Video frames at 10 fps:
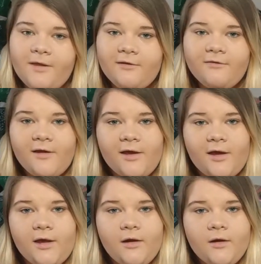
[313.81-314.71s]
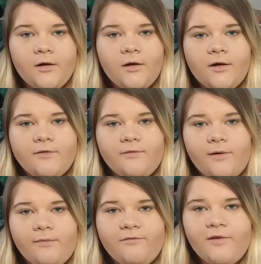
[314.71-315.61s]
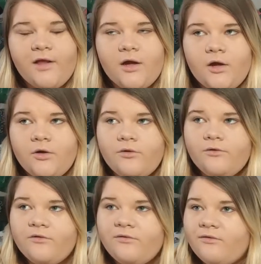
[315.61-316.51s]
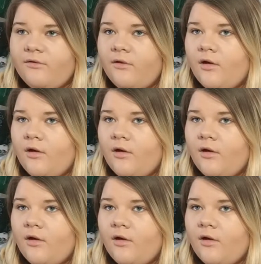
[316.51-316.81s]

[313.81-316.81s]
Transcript: Disney themed videos.